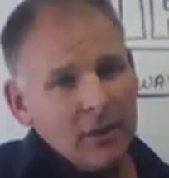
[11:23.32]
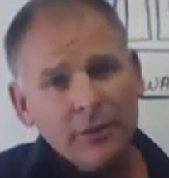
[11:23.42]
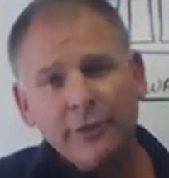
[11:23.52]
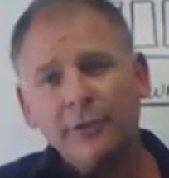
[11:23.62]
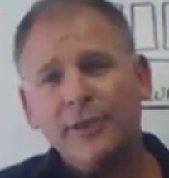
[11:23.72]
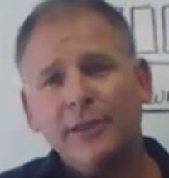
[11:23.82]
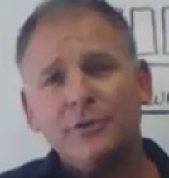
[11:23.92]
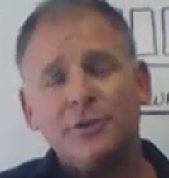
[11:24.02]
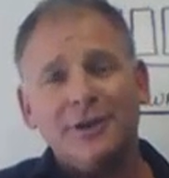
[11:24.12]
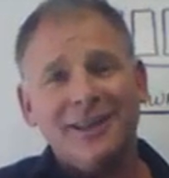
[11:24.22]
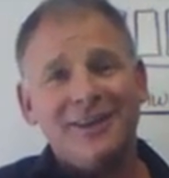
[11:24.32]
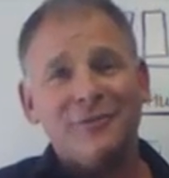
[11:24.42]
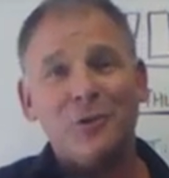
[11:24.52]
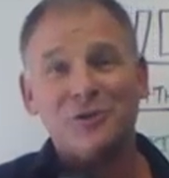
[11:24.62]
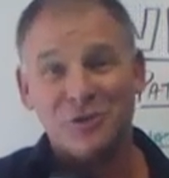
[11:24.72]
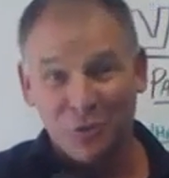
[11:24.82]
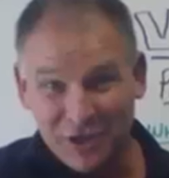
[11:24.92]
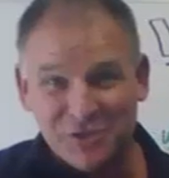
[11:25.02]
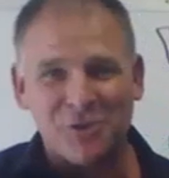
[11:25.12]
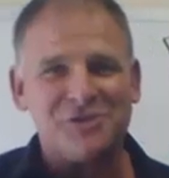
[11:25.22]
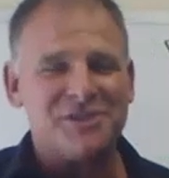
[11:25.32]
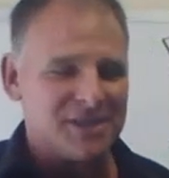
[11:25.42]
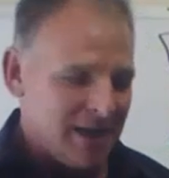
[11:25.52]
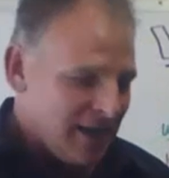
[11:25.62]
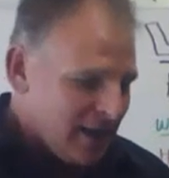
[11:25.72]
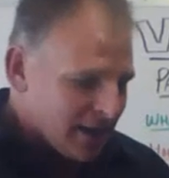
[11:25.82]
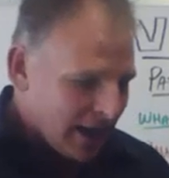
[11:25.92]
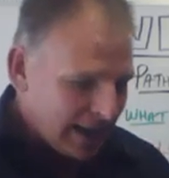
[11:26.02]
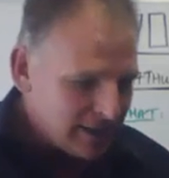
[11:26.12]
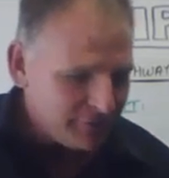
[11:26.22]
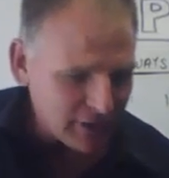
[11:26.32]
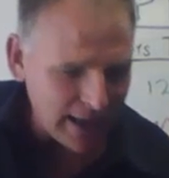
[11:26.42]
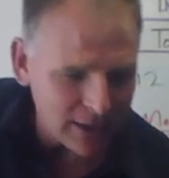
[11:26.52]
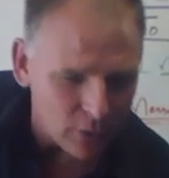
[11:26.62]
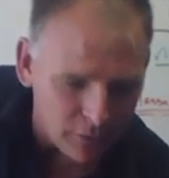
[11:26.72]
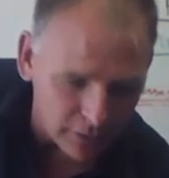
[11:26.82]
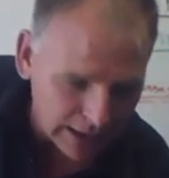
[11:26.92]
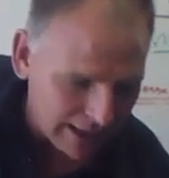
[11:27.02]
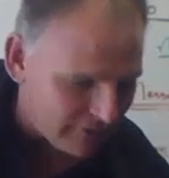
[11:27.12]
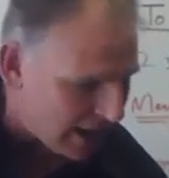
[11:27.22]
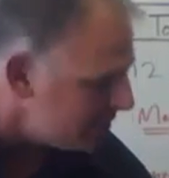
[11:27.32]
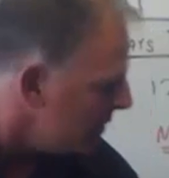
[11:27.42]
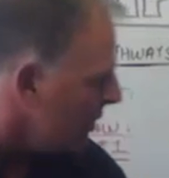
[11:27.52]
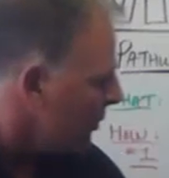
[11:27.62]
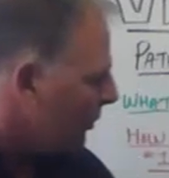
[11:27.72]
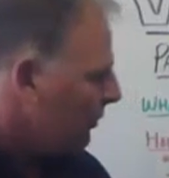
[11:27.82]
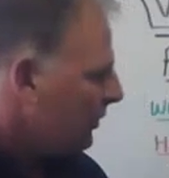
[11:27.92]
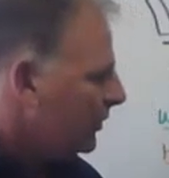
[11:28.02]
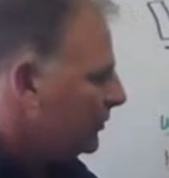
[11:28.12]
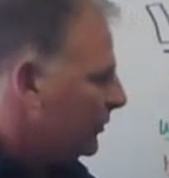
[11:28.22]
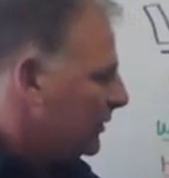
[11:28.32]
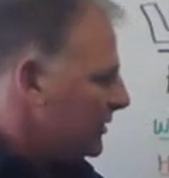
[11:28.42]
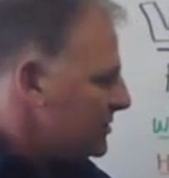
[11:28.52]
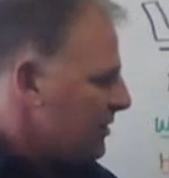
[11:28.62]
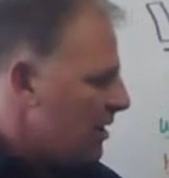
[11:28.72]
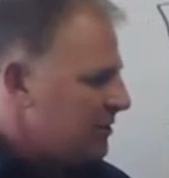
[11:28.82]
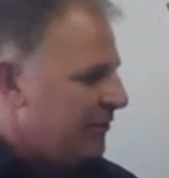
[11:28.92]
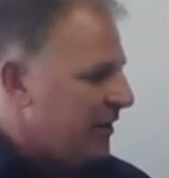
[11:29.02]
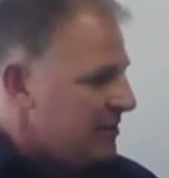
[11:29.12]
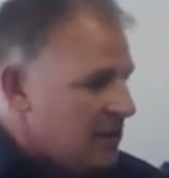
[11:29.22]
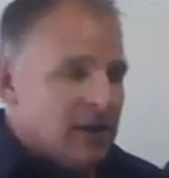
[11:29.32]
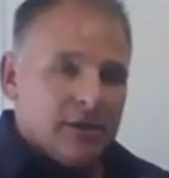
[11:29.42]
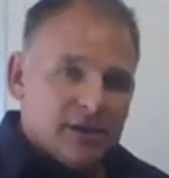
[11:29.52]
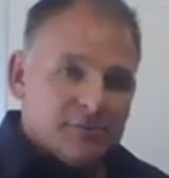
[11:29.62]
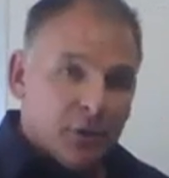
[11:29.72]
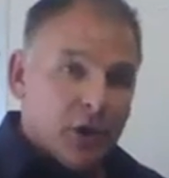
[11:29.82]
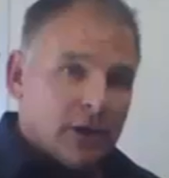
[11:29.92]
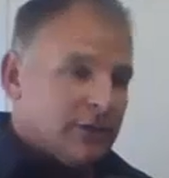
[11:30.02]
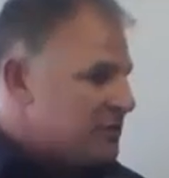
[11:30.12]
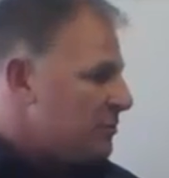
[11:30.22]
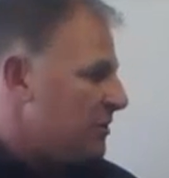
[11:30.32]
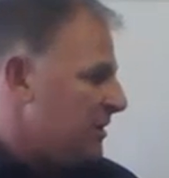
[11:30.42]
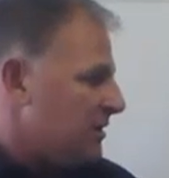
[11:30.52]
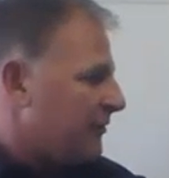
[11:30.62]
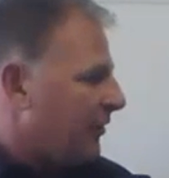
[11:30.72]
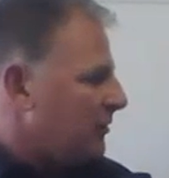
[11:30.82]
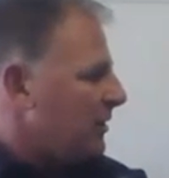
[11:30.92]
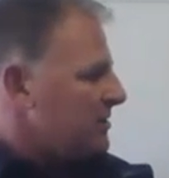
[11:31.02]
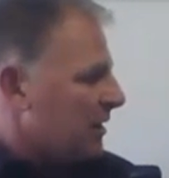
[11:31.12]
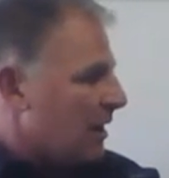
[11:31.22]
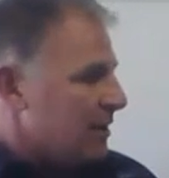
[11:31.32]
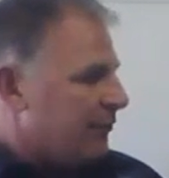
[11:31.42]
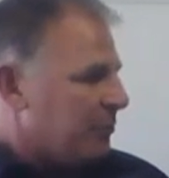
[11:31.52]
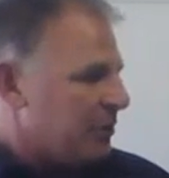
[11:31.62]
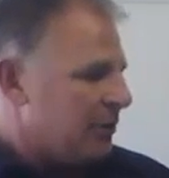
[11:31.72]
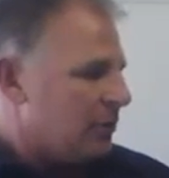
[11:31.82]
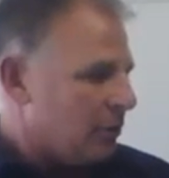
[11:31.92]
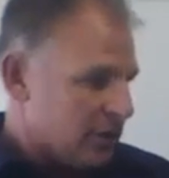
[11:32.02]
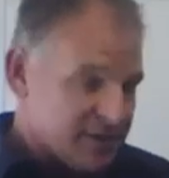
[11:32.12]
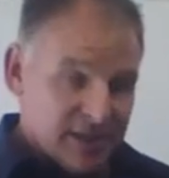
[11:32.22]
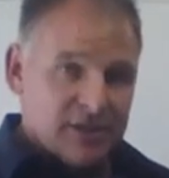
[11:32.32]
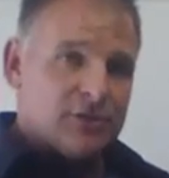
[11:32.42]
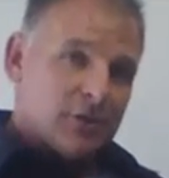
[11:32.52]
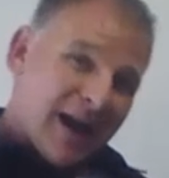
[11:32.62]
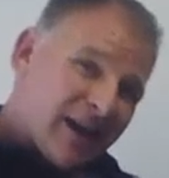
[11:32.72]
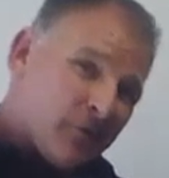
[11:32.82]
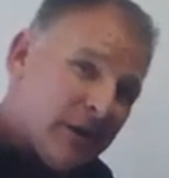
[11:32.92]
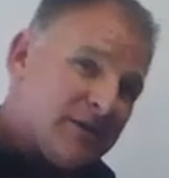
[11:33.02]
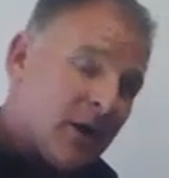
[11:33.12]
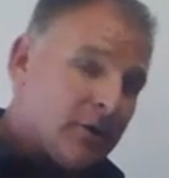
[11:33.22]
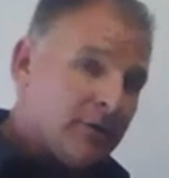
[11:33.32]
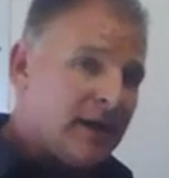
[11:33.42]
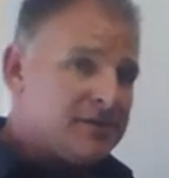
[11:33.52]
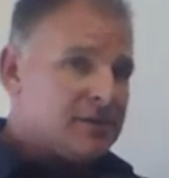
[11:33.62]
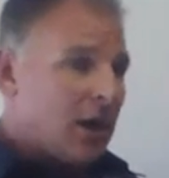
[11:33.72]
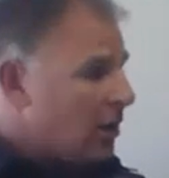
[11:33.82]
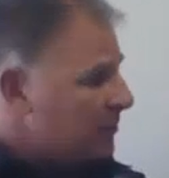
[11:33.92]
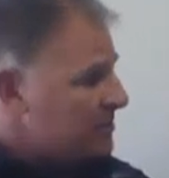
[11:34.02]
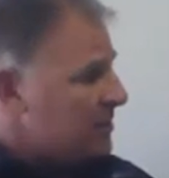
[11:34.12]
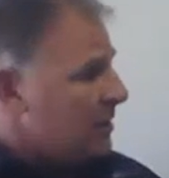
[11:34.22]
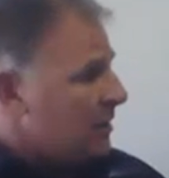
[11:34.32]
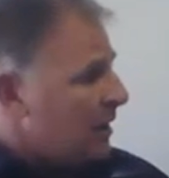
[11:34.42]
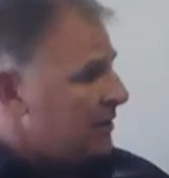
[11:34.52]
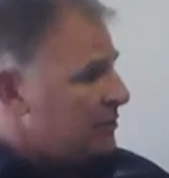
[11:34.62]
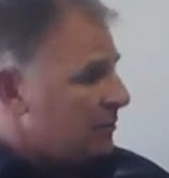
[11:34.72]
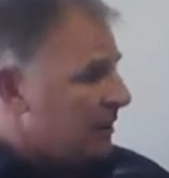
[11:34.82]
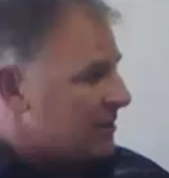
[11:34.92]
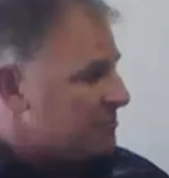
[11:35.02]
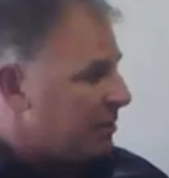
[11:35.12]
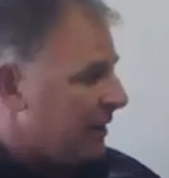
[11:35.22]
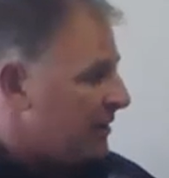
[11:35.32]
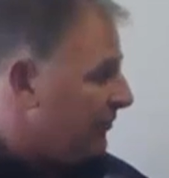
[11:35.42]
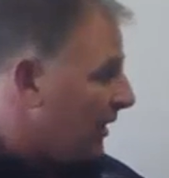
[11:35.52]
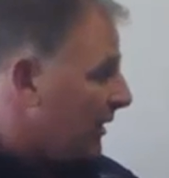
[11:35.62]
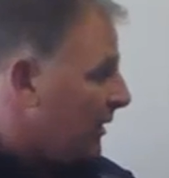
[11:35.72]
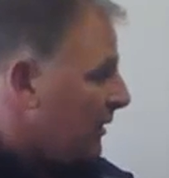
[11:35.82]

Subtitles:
The third thing that you're going to get, of course, are resources. Kind of like what we gave out earlier during this launch phase, this book, the Strategic Fundraising Guide for Political Organizations, or How to Raise $100,000 at Your Next Planned Event.